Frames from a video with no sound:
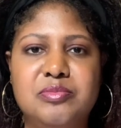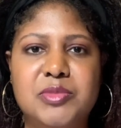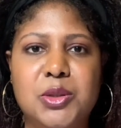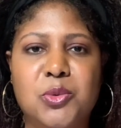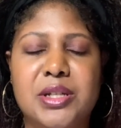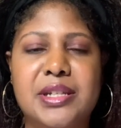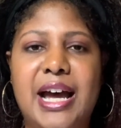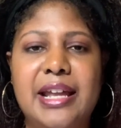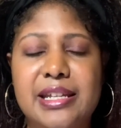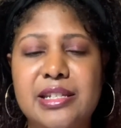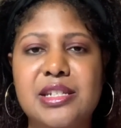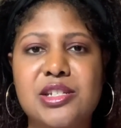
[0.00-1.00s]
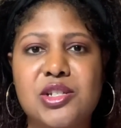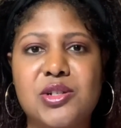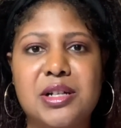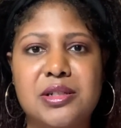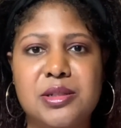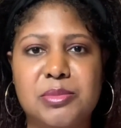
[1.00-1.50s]
We're not
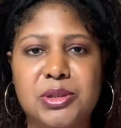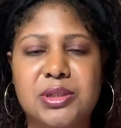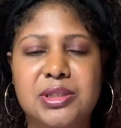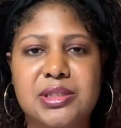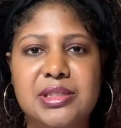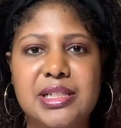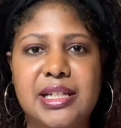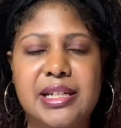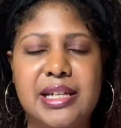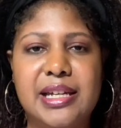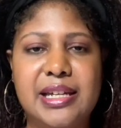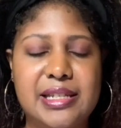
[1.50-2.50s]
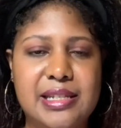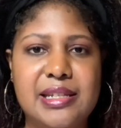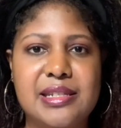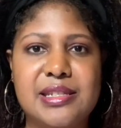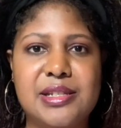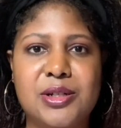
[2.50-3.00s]
indestructible.
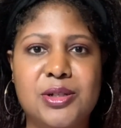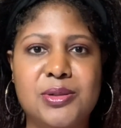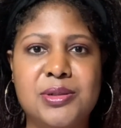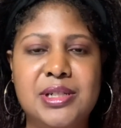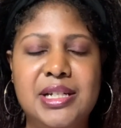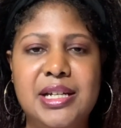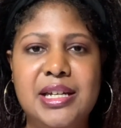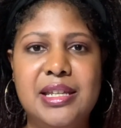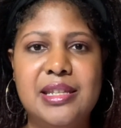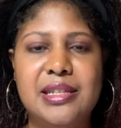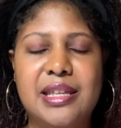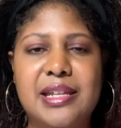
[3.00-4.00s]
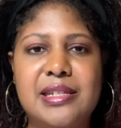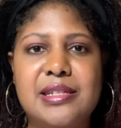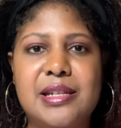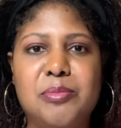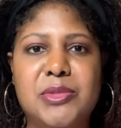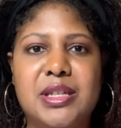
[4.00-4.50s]
And so that's
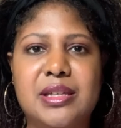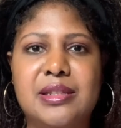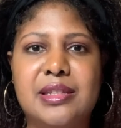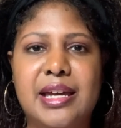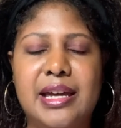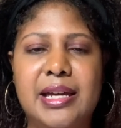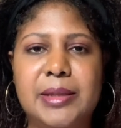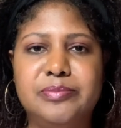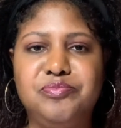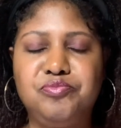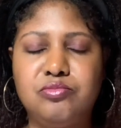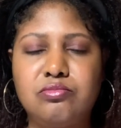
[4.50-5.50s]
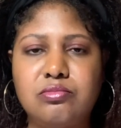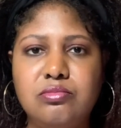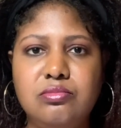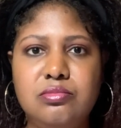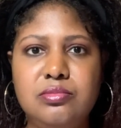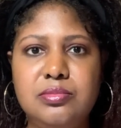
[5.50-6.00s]
something that
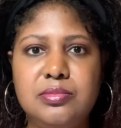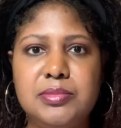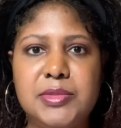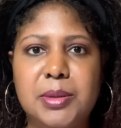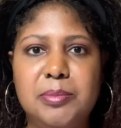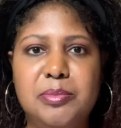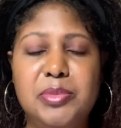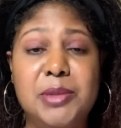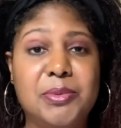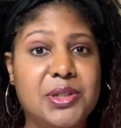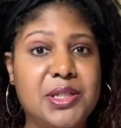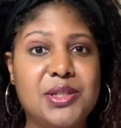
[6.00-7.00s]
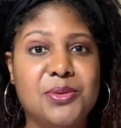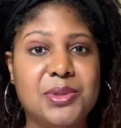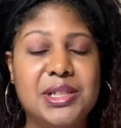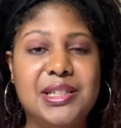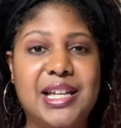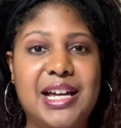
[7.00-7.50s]
people need to
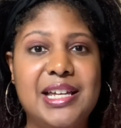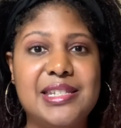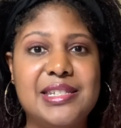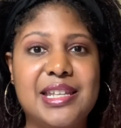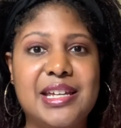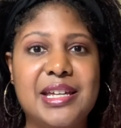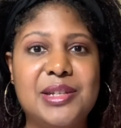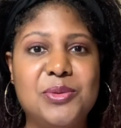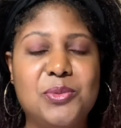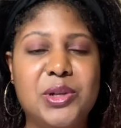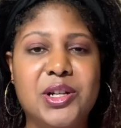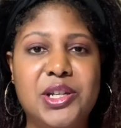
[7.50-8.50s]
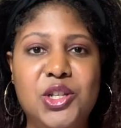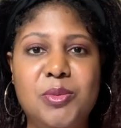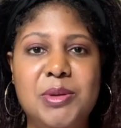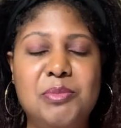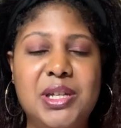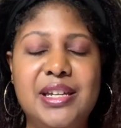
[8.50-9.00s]
realize, that we're
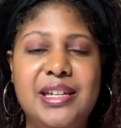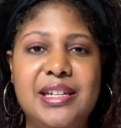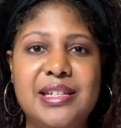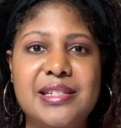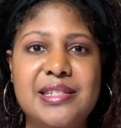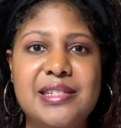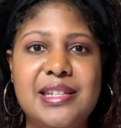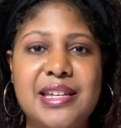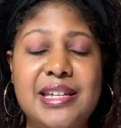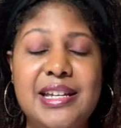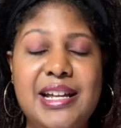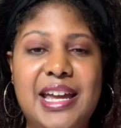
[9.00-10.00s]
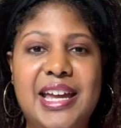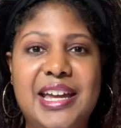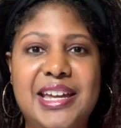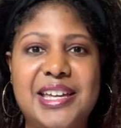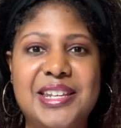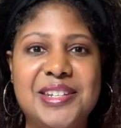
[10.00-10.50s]
human beings
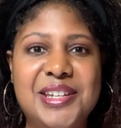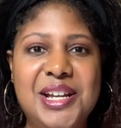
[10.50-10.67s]
and